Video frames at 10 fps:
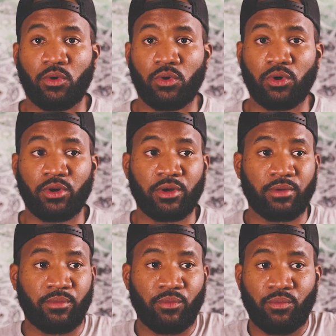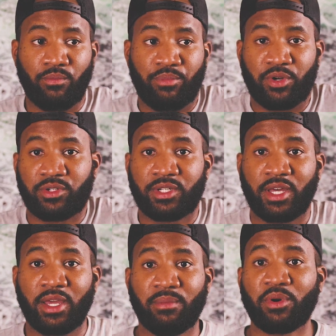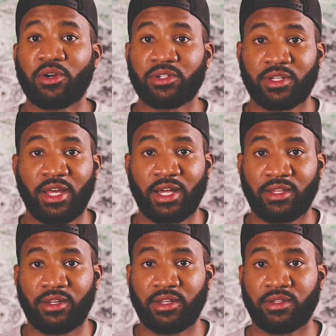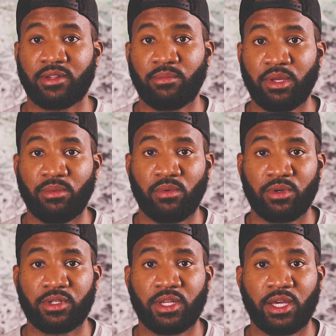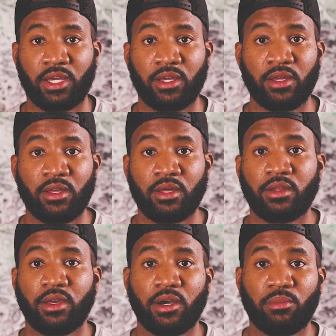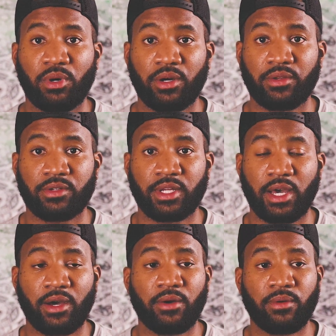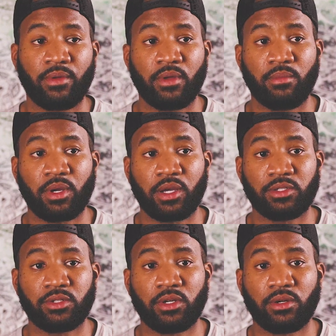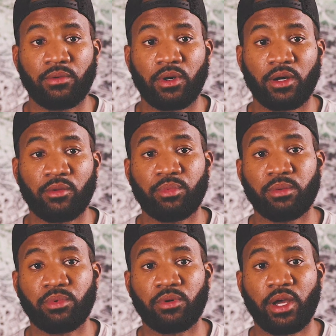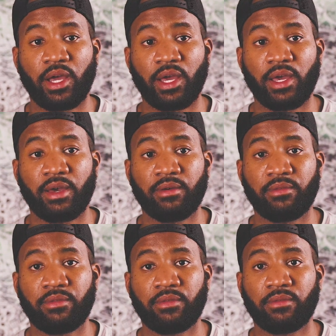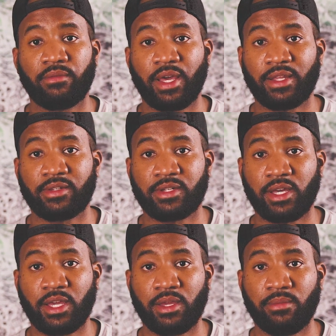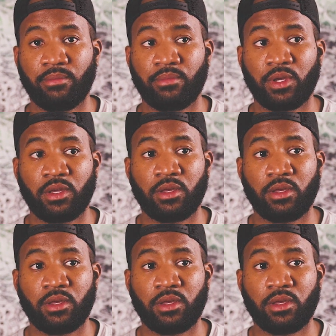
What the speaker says: or per se personality, some people would say, to help others out, because other people have that same